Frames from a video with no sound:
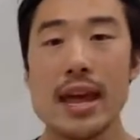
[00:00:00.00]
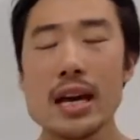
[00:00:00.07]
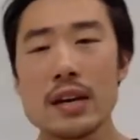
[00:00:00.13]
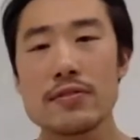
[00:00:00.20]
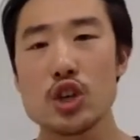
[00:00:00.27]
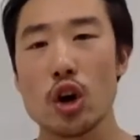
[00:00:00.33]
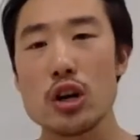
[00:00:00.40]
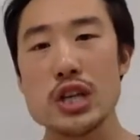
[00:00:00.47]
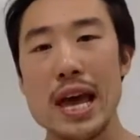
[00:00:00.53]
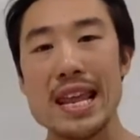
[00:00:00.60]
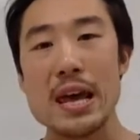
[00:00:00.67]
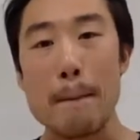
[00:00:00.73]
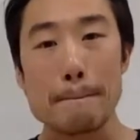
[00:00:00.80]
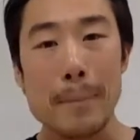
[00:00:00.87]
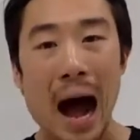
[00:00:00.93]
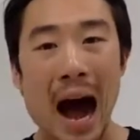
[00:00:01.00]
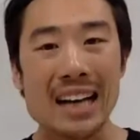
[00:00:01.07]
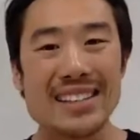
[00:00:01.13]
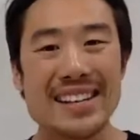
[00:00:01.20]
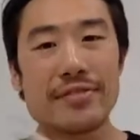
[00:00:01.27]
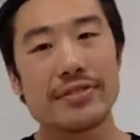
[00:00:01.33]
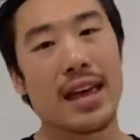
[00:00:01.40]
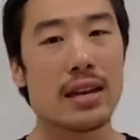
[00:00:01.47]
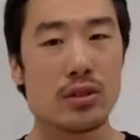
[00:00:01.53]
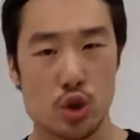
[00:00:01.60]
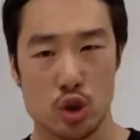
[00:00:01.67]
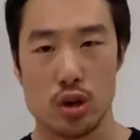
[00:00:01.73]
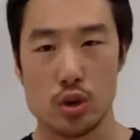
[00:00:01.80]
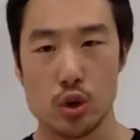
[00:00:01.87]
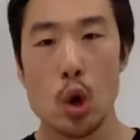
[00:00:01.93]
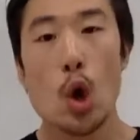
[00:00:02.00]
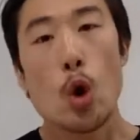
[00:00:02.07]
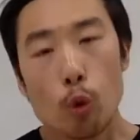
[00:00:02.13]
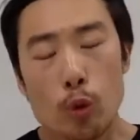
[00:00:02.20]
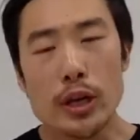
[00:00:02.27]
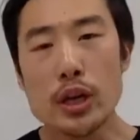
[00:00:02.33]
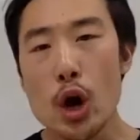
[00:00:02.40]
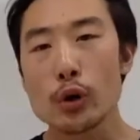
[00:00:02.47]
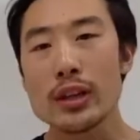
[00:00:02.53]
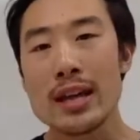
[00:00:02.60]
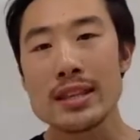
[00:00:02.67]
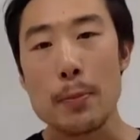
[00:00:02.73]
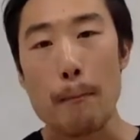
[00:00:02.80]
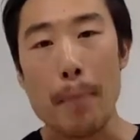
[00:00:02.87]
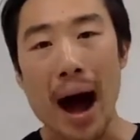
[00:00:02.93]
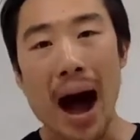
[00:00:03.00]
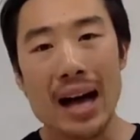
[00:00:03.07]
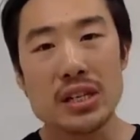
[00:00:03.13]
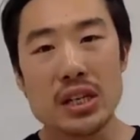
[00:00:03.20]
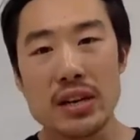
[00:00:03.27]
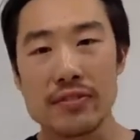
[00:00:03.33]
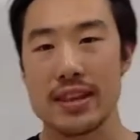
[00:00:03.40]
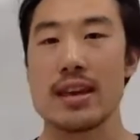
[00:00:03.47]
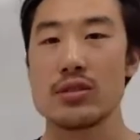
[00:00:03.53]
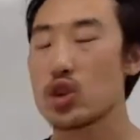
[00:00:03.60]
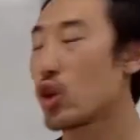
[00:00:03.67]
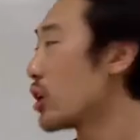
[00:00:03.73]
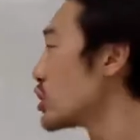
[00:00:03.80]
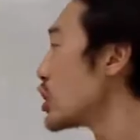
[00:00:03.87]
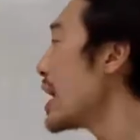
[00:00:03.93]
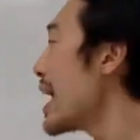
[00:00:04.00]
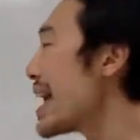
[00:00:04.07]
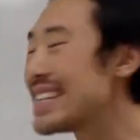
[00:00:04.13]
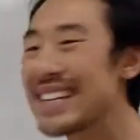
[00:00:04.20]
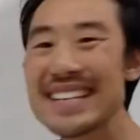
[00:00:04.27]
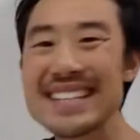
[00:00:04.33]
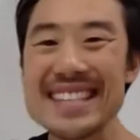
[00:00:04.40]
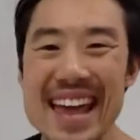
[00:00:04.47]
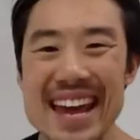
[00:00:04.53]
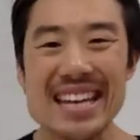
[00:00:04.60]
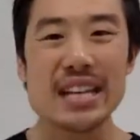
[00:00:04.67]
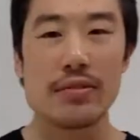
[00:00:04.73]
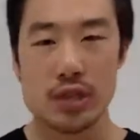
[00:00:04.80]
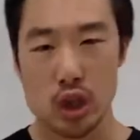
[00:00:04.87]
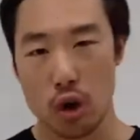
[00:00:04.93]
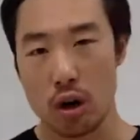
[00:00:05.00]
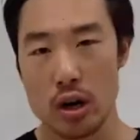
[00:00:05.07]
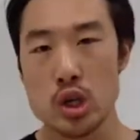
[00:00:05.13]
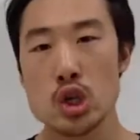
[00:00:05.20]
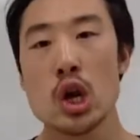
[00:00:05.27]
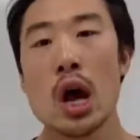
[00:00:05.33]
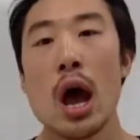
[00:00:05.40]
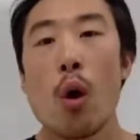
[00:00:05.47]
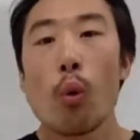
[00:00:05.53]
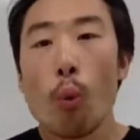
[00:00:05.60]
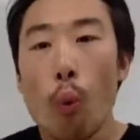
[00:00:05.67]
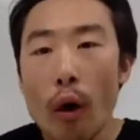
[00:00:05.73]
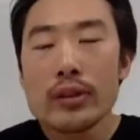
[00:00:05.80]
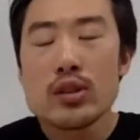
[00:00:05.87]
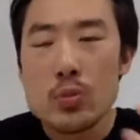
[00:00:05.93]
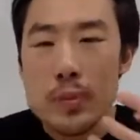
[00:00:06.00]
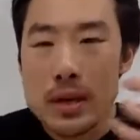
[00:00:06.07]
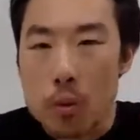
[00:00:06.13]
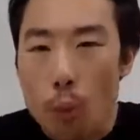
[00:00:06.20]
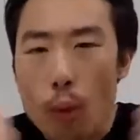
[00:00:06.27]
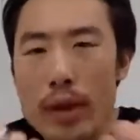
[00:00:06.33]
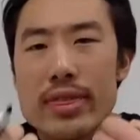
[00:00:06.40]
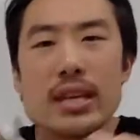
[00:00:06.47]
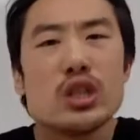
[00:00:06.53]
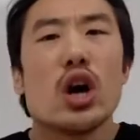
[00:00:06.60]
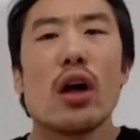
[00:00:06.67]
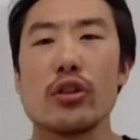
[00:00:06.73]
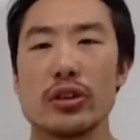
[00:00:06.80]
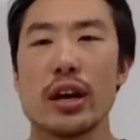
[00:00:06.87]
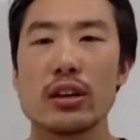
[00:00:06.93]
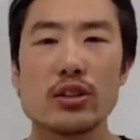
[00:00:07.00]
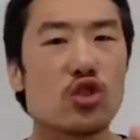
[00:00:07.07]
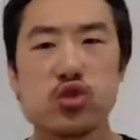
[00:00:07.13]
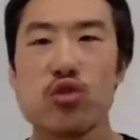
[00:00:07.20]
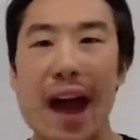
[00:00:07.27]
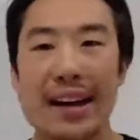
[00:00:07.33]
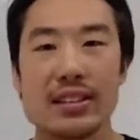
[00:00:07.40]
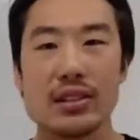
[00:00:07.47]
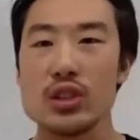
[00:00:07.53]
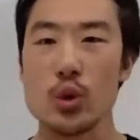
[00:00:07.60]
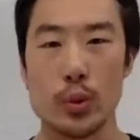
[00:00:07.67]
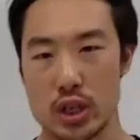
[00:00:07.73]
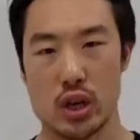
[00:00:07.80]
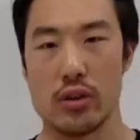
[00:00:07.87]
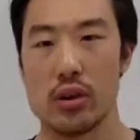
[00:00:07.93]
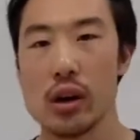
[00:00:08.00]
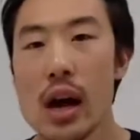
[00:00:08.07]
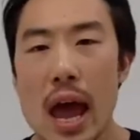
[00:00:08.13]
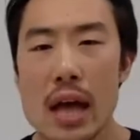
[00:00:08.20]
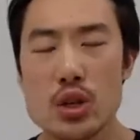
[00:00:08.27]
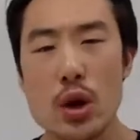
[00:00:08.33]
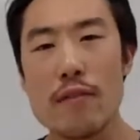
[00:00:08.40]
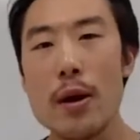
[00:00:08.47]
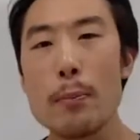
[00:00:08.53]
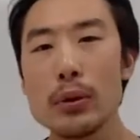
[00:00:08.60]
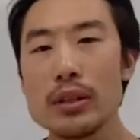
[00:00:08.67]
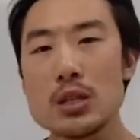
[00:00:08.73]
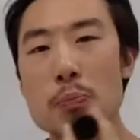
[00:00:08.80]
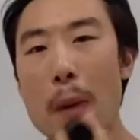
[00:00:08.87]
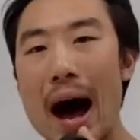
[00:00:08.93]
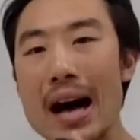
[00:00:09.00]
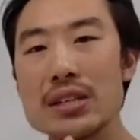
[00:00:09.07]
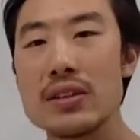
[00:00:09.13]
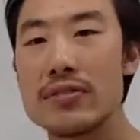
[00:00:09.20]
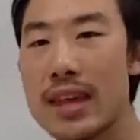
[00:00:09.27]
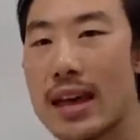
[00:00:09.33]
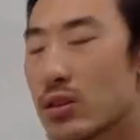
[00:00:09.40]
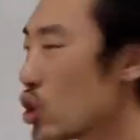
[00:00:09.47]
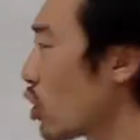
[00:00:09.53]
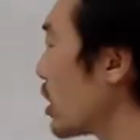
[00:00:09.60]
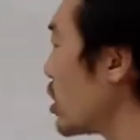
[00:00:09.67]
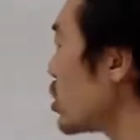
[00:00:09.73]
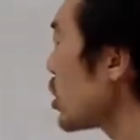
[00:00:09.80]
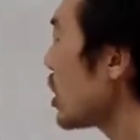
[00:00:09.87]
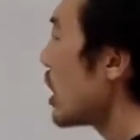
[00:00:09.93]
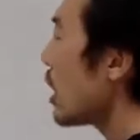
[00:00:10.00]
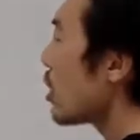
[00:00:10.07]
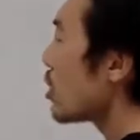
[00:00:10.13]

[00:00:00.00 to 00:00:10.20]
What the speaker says: negative charge and a positive test charge. We know that the positive test charge and the negative charge want to be with each other. They're attracted to each other. And so if I put this positive test charge